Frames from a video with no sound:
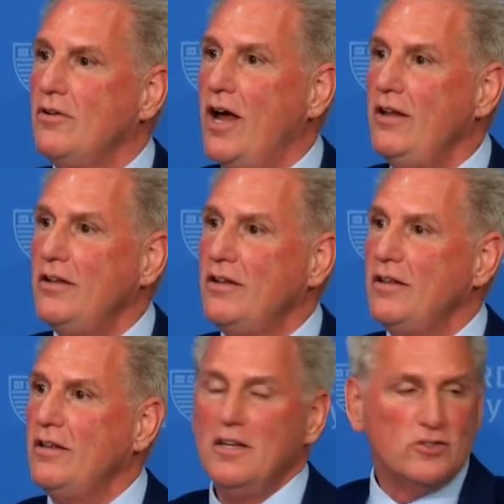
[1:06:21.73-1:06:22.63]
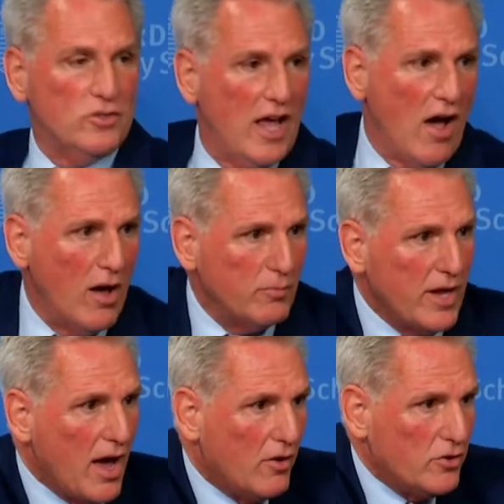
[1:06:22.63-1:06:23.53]
Right? So now
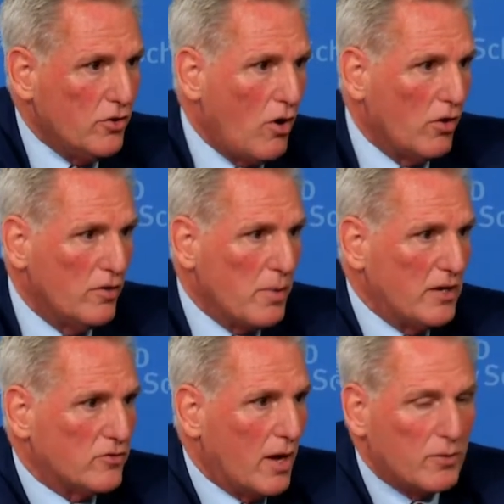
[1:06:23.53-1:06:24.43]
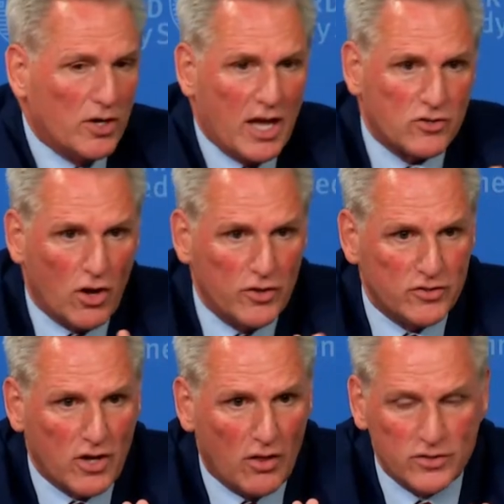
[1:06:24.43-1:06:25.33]
I'm down, you all live in my district, so I'm going to catch all
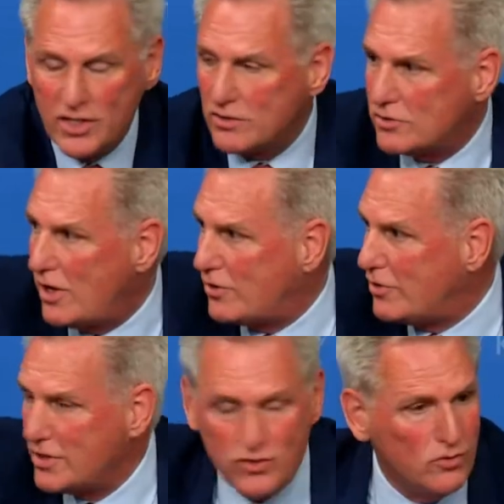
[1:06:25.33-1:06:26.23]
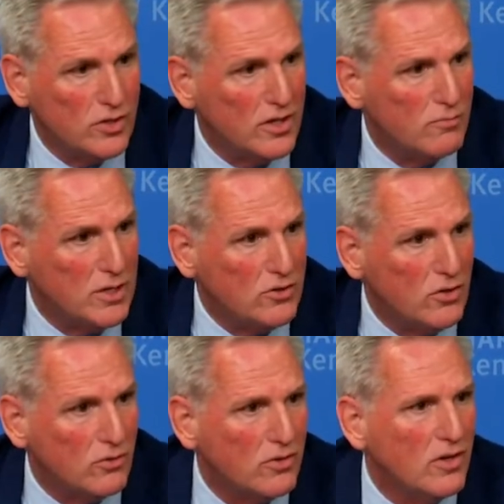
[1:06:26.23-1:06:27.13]
these dollars here, so I'll go get you to give me
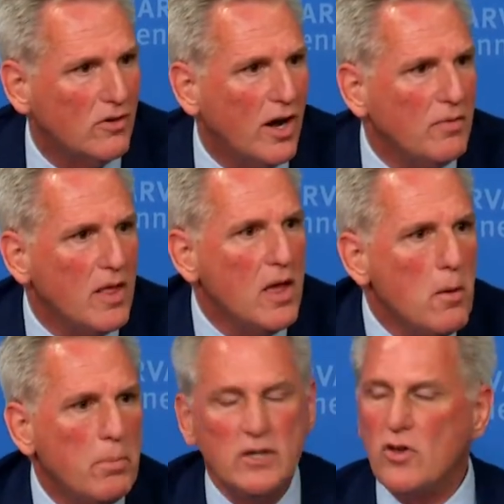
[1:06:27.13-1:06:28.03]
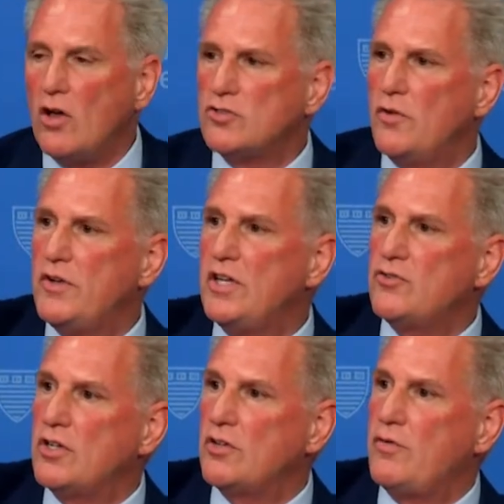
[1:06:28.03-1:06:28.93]
two, right? But it's also, if a
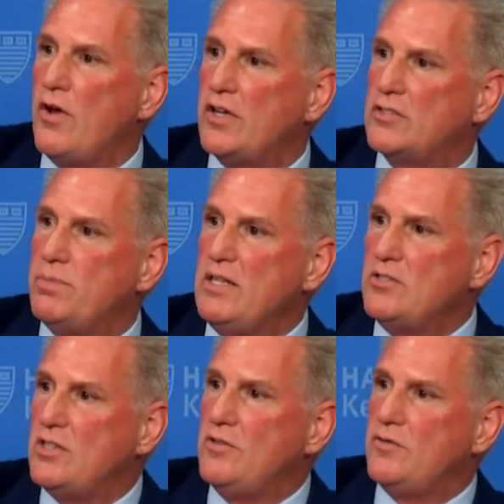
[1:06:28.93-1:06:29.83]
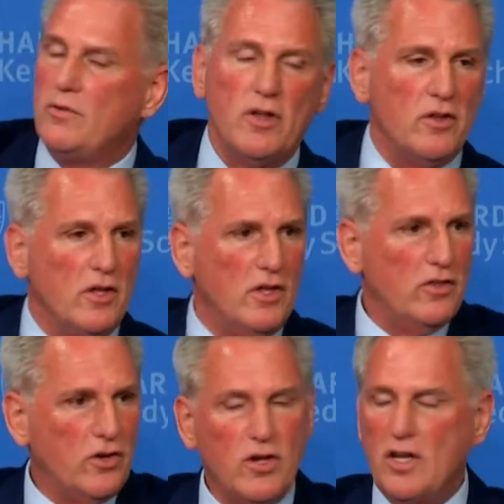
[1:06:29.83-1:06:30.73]
district is very expensive, another,
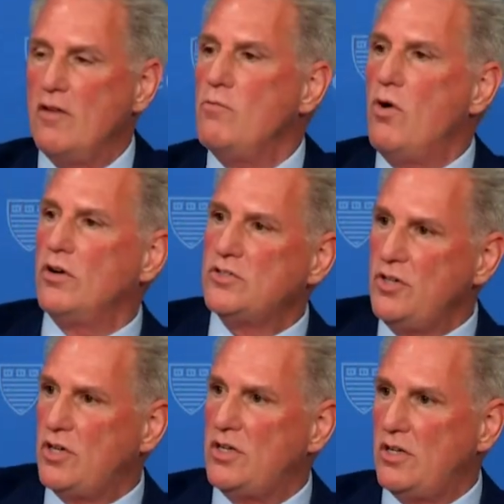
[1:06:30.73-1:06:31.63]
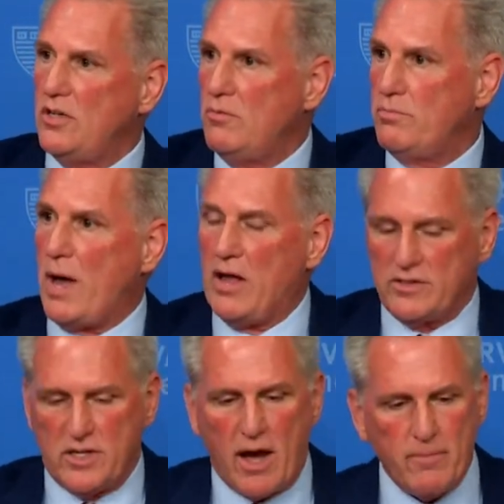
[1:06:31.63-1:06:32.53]
they're going to give more, so you can
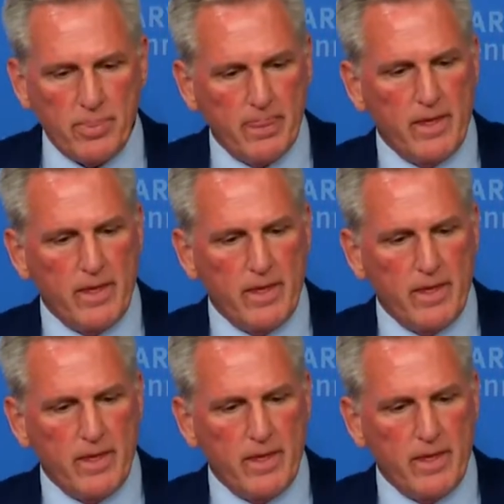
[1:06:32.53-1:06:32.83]
balance it out.